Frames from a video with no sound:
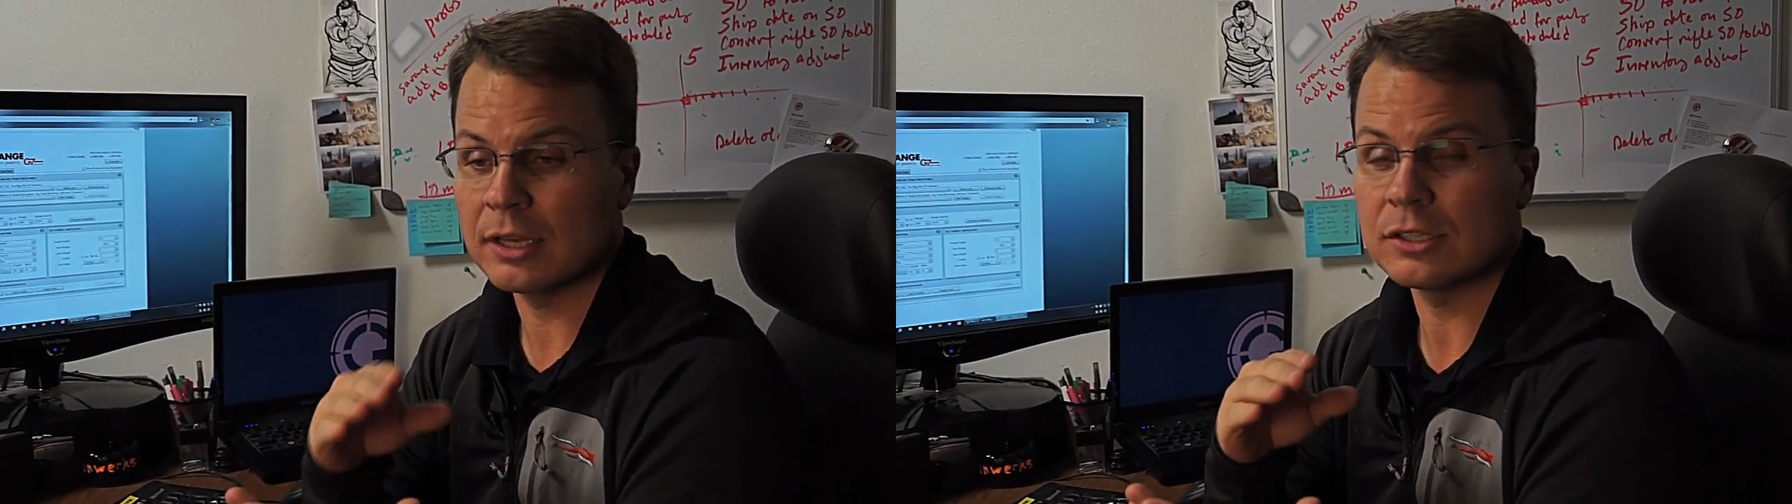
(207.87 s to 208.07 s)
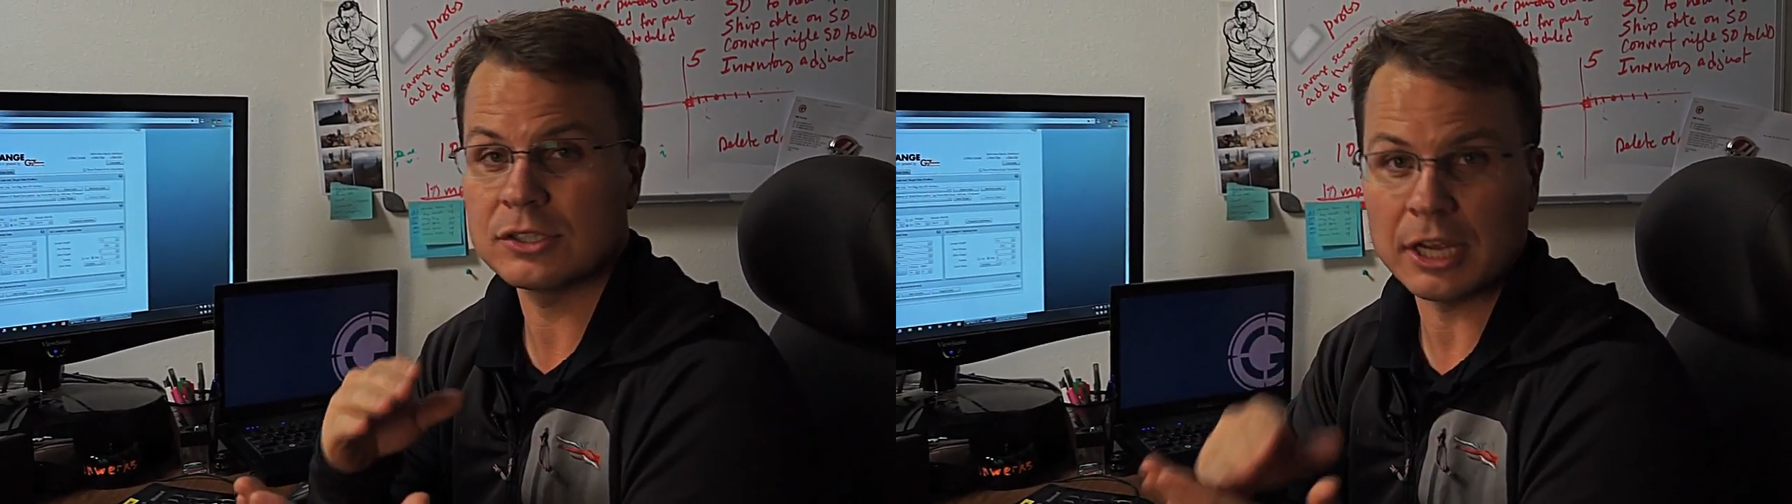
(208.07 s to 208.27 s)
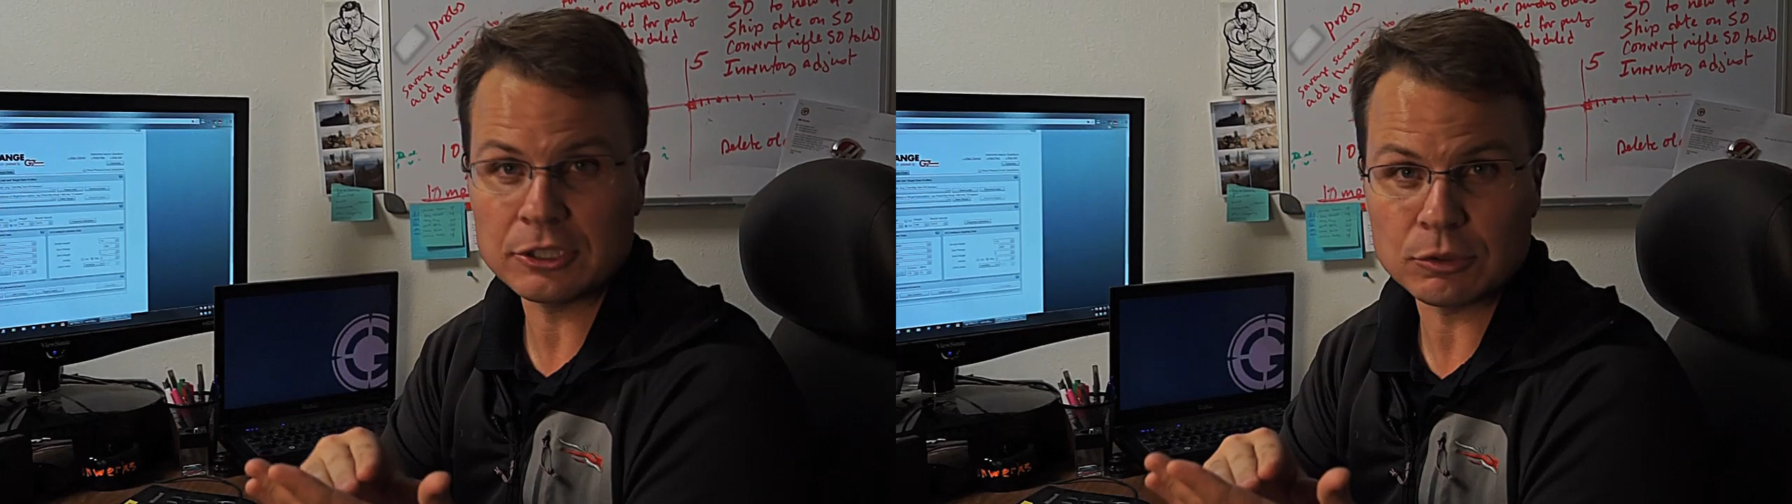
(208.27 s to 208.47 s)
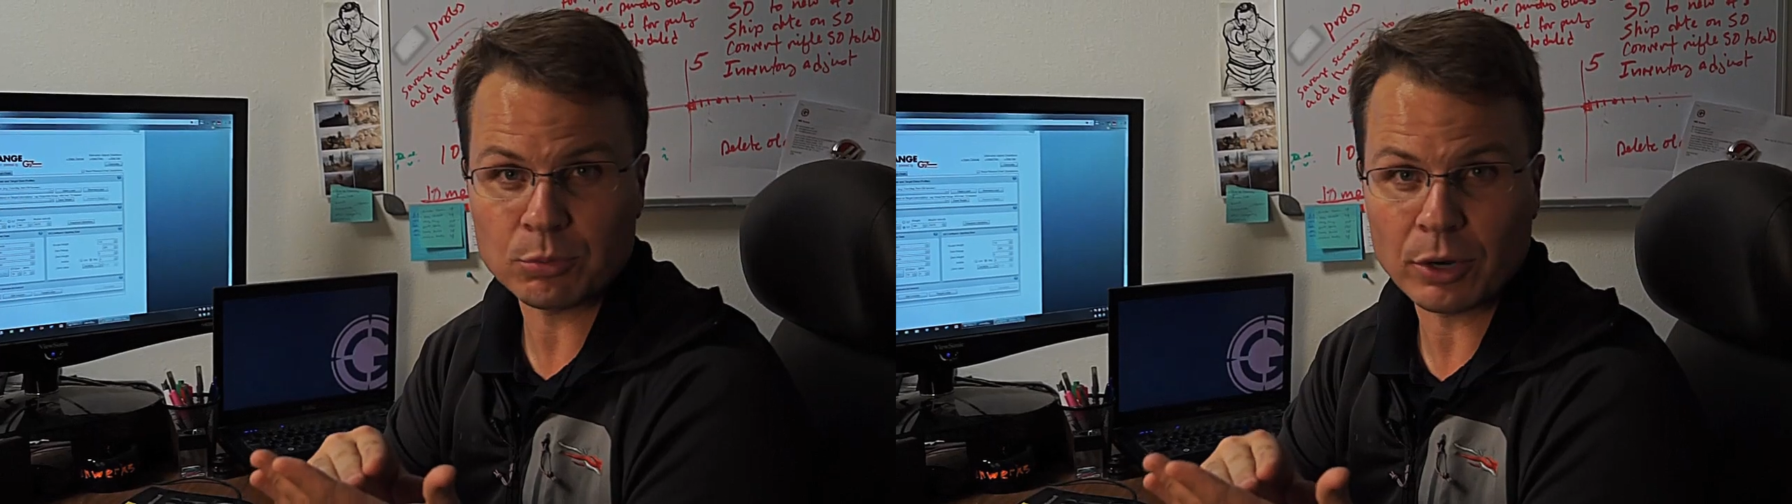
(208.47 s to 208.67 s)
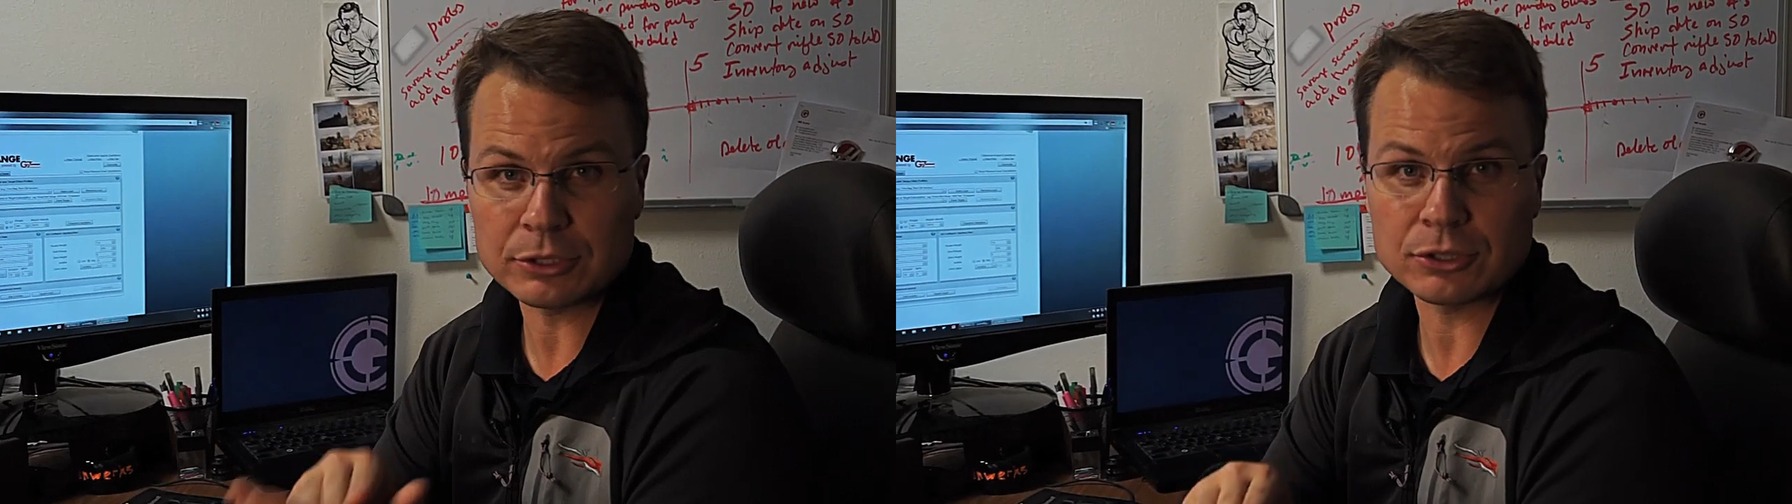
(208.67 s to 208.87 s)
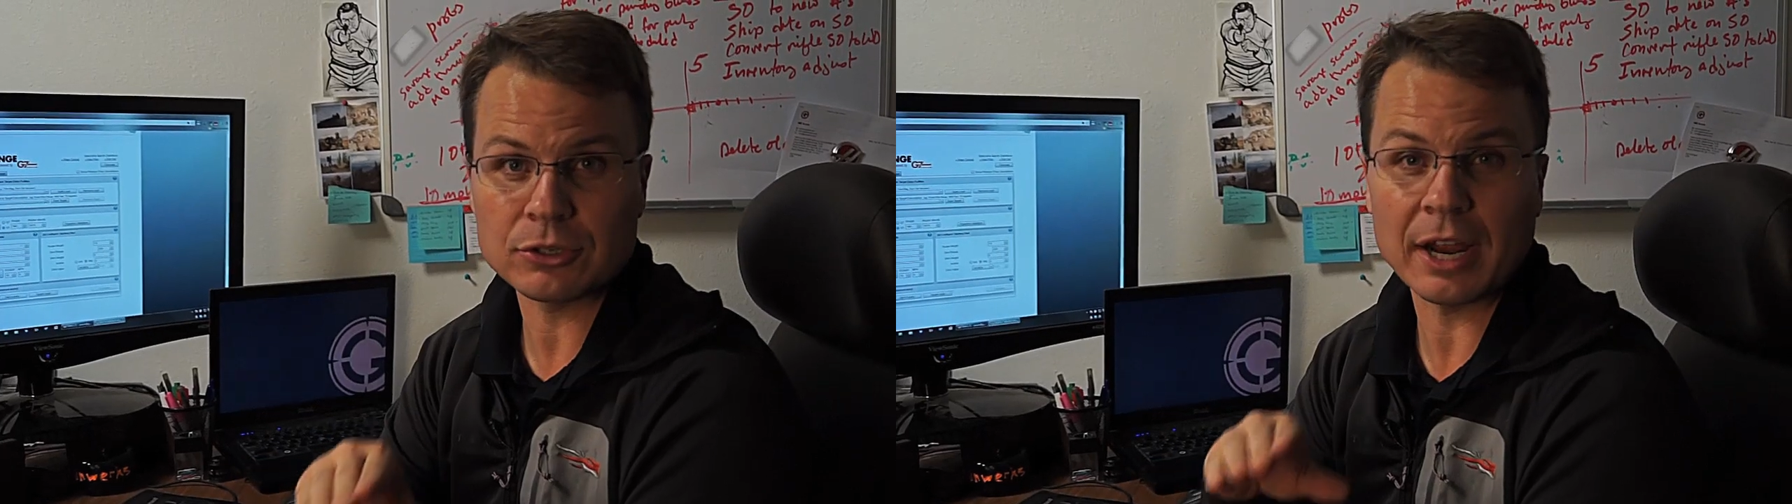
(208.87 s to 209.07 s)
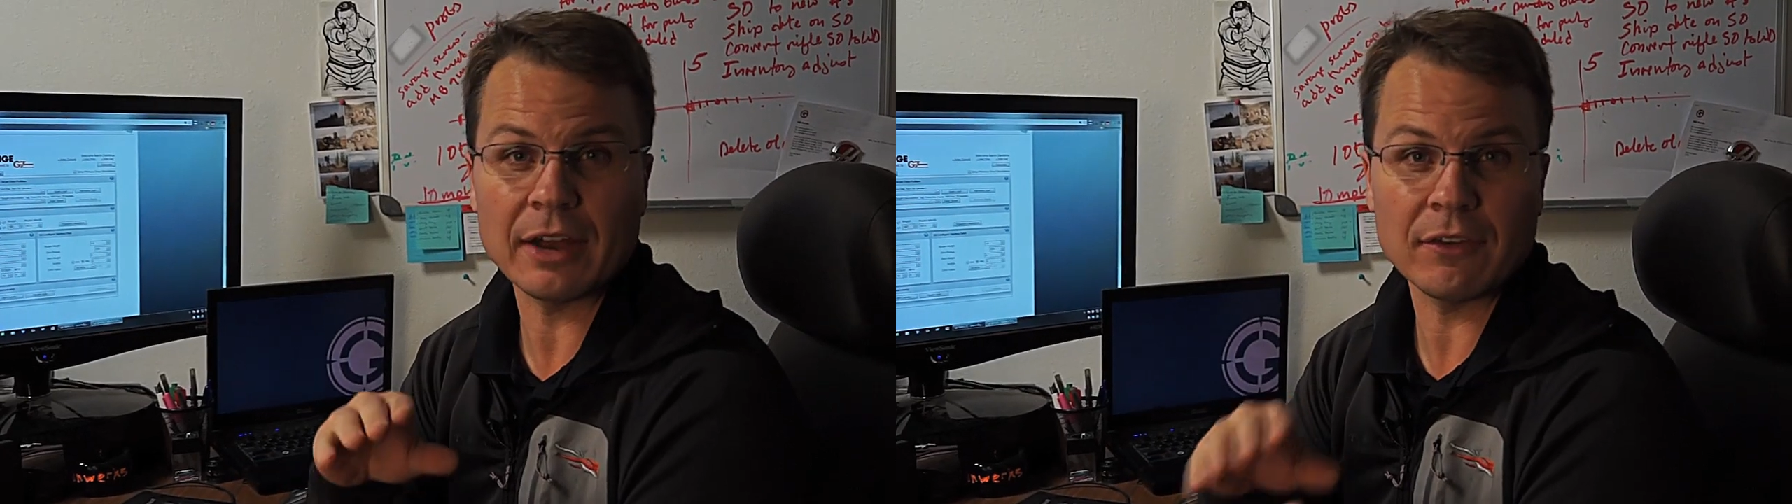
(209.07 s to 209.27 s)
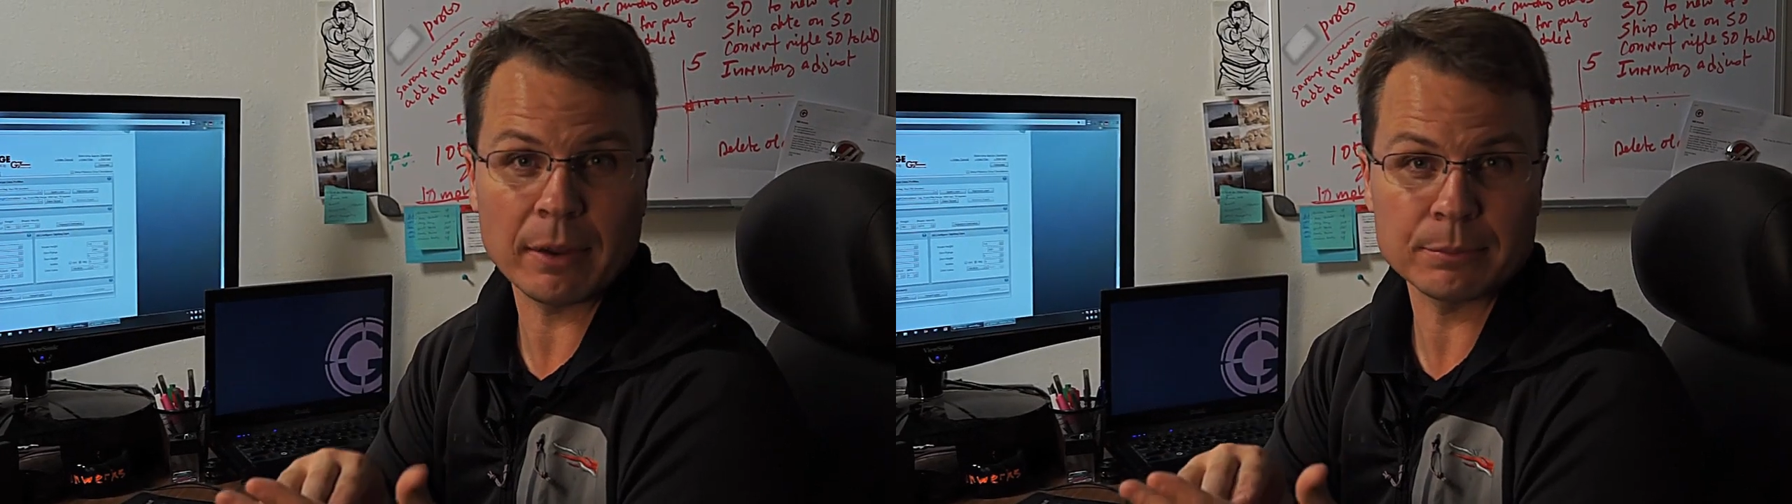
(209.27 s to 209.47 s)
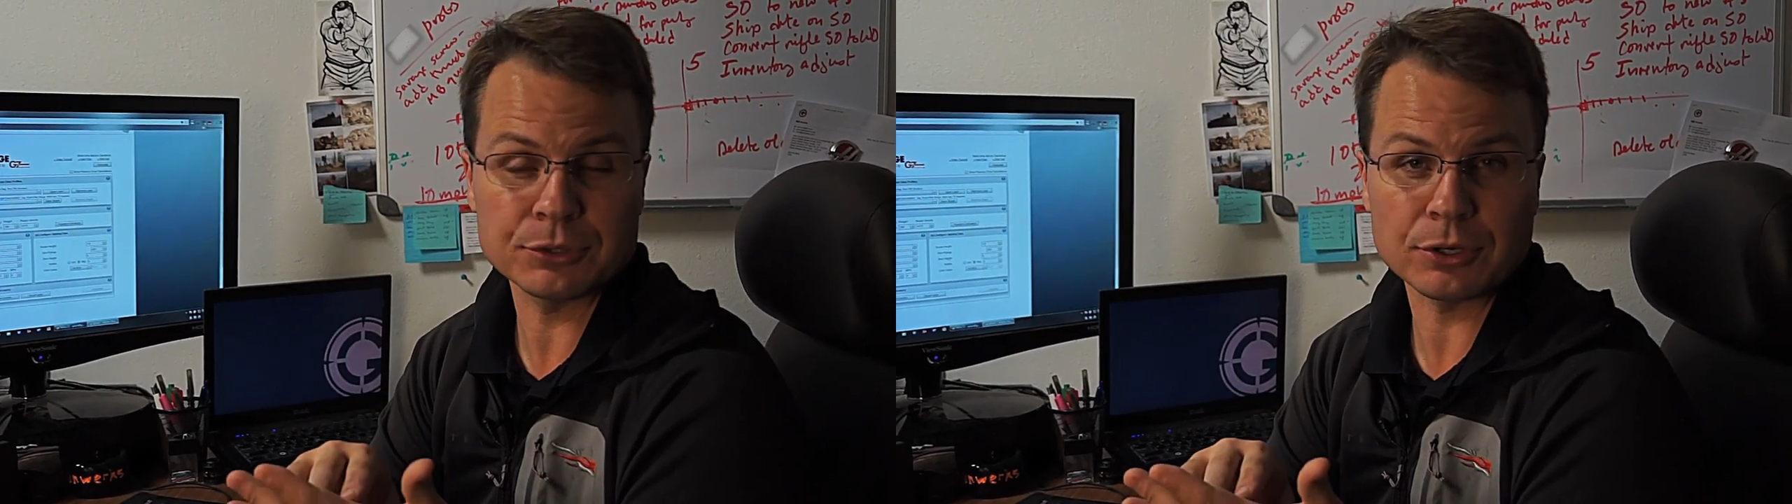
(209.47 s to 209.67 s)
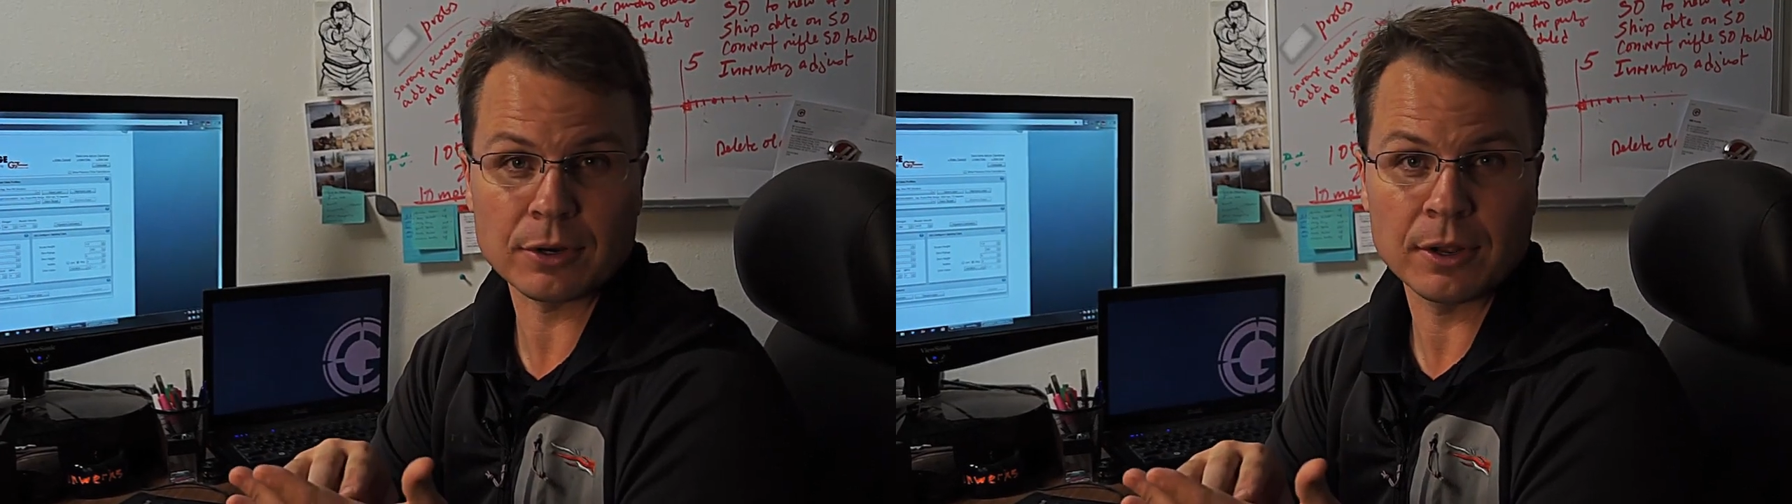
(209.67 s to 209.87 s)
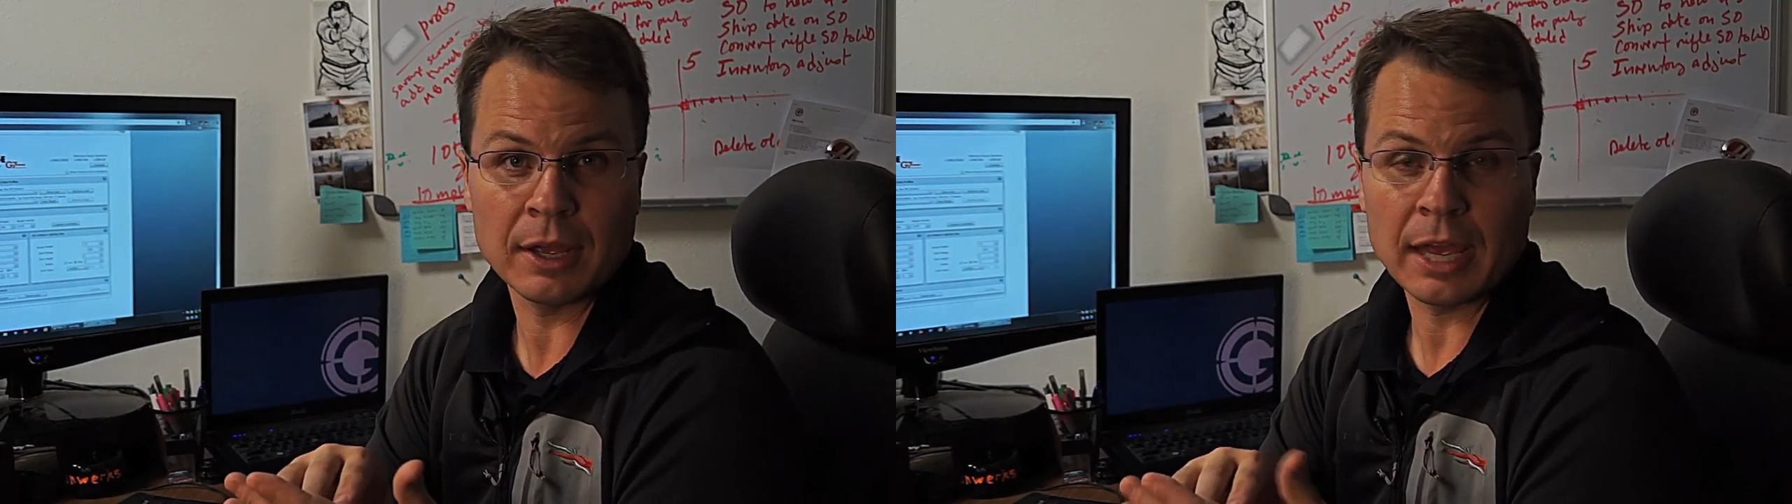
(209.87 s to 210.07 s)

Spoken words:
station pressure, and temperature.